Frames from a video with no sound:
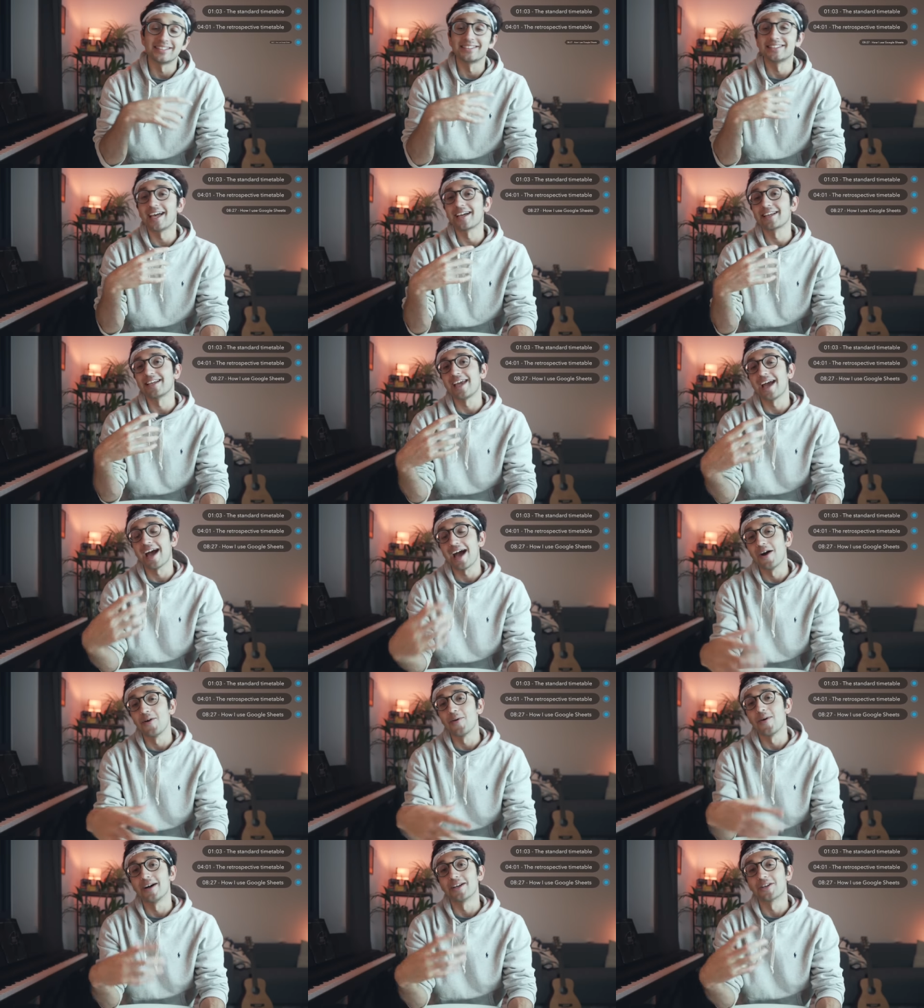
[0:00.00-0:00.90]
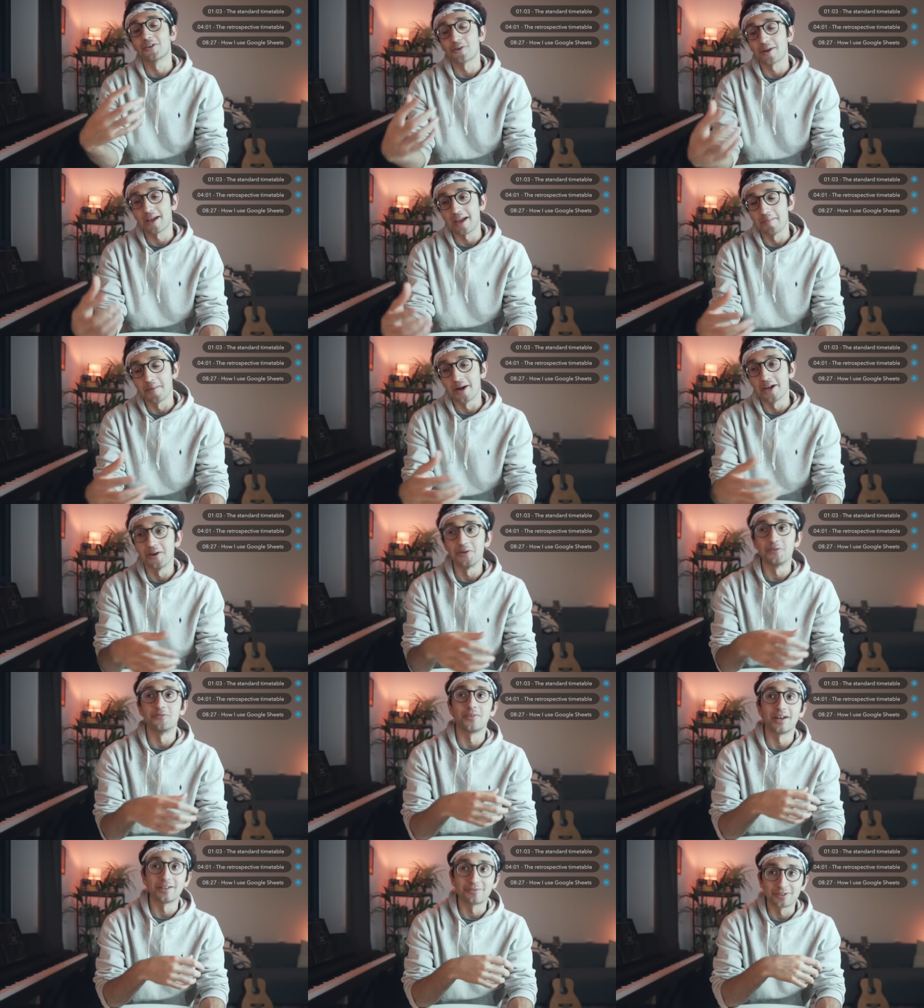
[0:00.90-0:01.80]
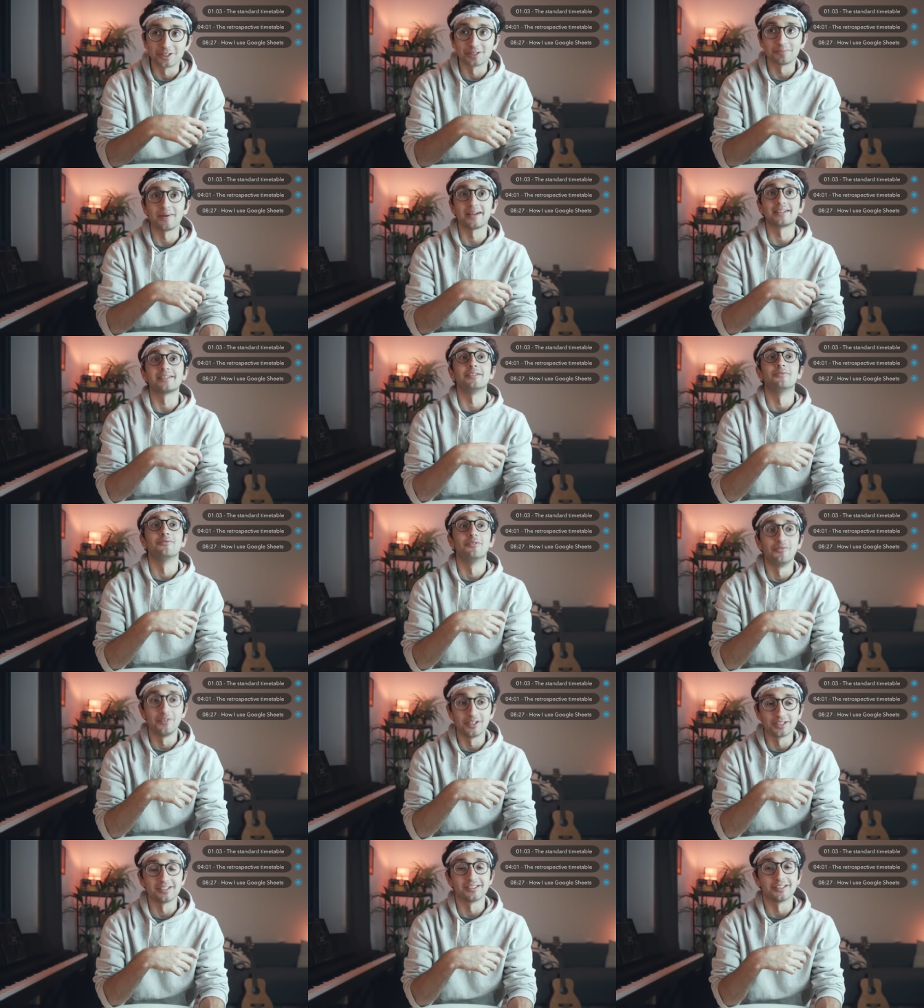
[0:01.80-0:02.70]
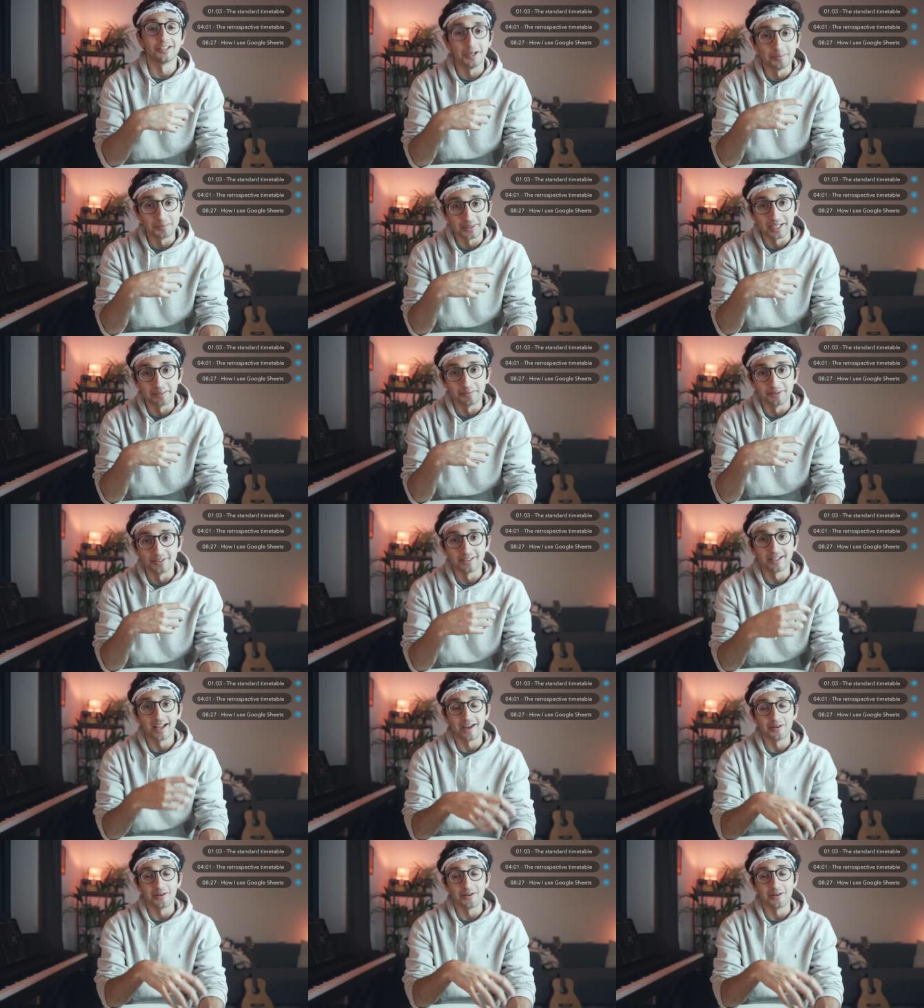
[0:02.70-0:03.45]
exactly how I create my own retrospective revision timetable